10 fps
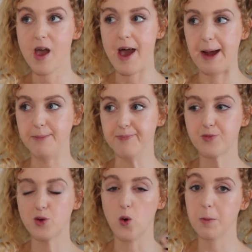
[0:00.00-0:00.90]

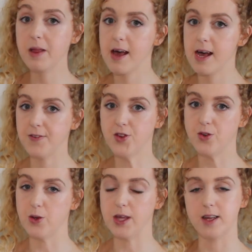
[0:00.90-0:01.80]
And normally I have to
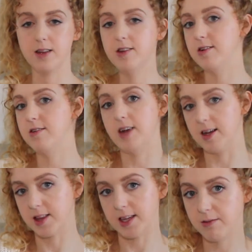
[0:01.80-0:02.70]
do like at least a
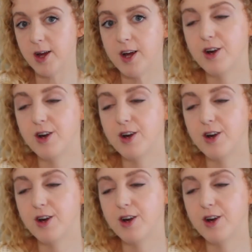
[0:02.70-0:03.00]
dozen